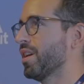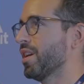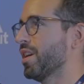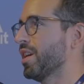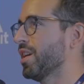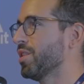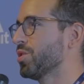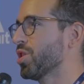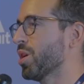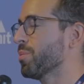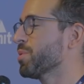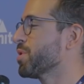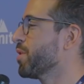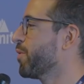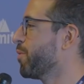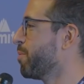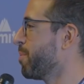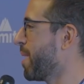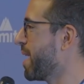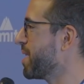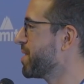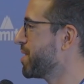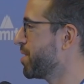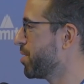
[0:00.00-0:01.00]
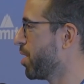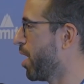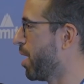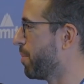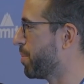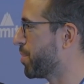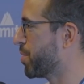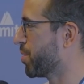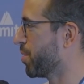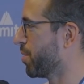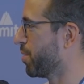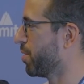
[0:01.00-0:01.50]
In terms of mass
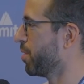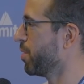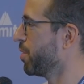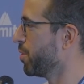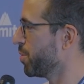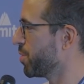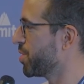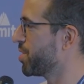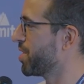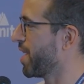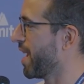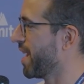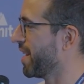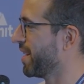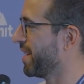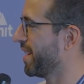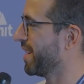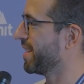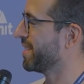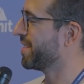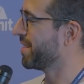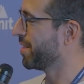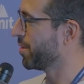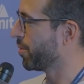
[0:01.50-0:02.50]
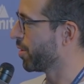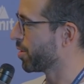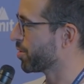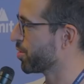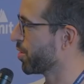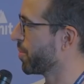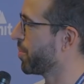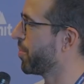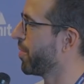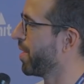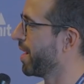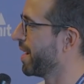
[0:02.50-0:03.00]
adoption, you said that you are
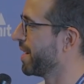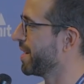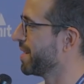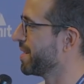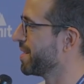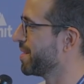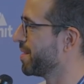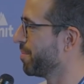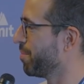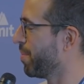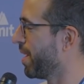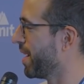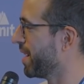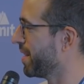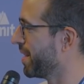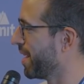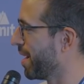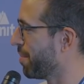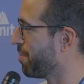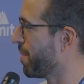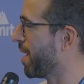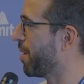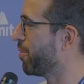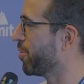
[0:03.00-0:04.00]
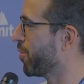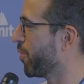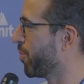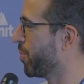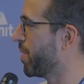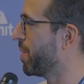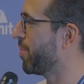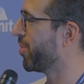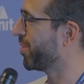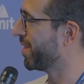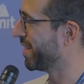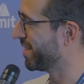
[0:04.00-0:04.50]
surprised by the amount of
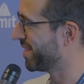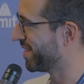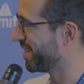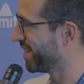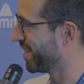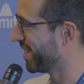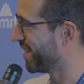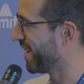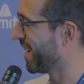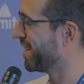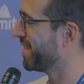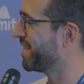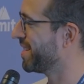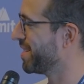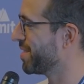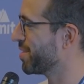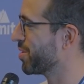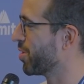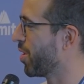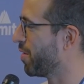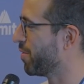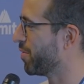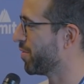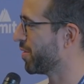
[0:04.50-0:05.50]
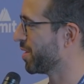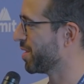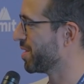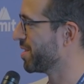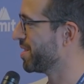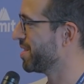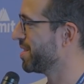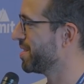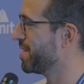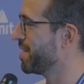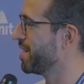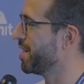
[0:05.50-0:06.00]
people that uh, at this conference
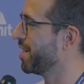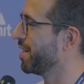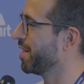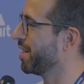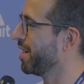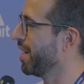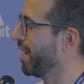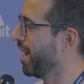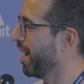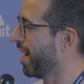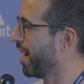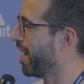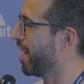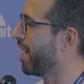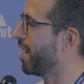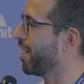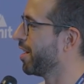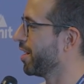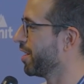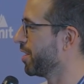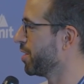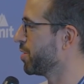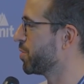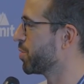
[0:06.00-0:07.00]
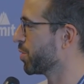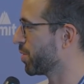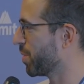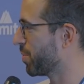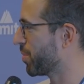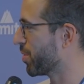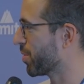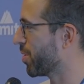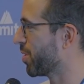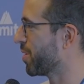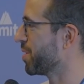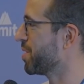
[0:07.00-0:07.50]
this year are into
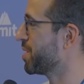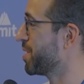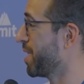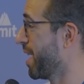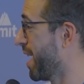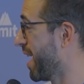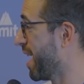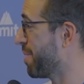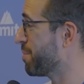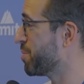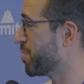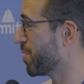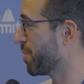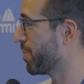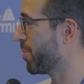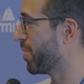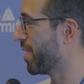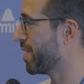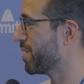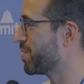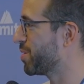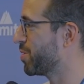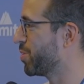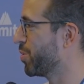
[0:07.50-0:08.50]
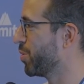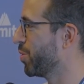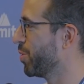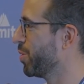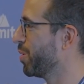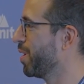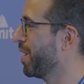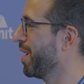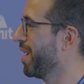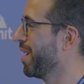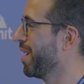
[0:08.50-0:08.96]
cryptocurrency. I am surprised too,